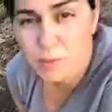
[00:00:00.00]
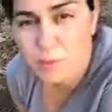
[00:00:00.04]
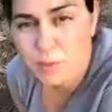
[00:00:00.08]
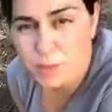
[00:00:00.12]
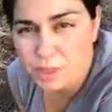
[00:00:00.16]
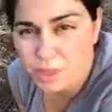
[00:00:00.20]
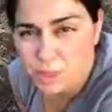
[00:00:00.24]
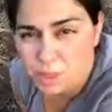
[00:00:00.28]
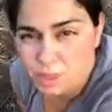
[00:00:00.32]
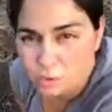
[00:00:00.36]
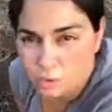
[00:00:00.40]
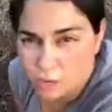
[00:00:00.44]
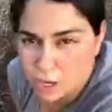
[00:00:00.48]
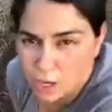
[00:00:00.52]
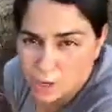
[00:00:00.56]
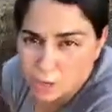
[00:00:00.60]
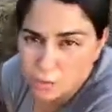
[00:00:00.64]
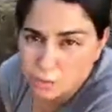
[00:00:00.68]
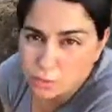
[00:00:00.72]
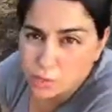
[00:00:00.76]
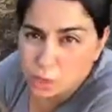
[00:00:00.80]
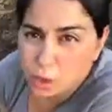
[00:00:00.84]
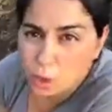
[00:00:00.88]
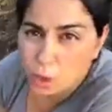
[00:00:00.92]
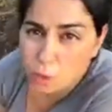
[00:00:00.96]
them in the
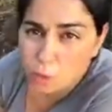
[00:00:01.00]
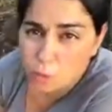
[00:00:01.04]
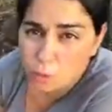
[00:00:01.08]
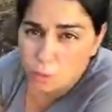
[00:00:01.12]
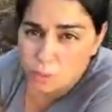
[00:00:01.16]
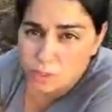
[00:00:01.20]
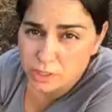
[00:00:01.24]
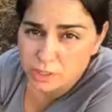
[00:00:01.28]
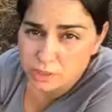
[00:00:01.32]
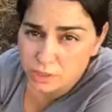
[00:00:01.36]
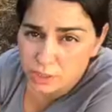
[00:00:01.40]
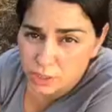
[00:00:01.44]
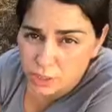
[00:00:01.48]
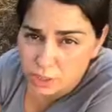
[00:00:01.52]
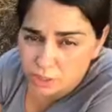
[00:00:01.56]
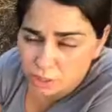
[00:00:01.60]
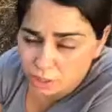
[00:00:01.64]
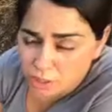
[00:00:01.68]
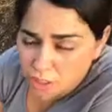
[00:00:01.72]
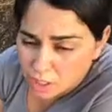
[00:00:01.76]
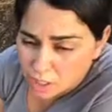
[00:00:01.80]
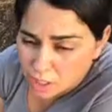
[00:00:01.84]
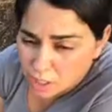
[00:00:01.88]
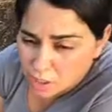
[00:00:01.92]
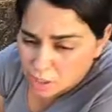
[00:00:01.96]
ground the whole winter.
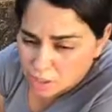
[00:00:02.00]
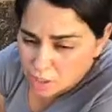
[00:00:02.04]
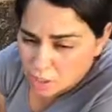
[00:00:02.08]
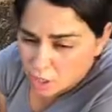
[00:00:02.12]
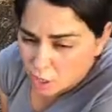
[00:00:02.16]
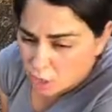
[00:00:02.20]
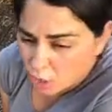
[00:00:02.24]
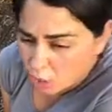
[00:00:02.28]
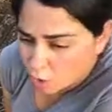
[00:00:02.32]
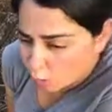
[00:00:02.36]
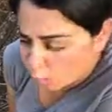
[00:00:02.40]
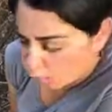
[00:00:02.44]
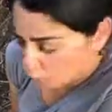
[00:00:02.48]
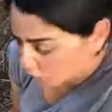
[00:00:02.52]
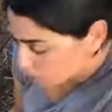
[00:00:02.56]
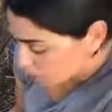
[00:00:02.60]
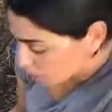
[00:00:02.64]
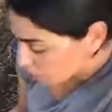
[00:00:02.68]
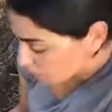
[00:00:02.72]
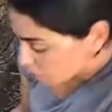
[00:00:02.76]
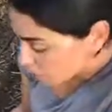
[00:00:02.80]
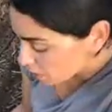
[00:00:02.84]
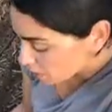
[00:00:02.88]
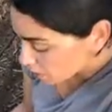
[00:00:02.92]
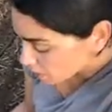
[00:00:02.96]
So
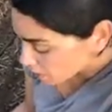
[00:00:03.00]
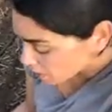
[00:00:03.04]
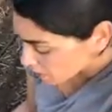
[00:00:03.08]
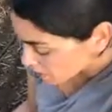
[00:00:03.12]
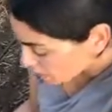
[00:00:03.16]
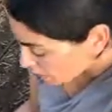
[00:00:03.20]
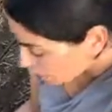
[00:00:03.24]
pretty much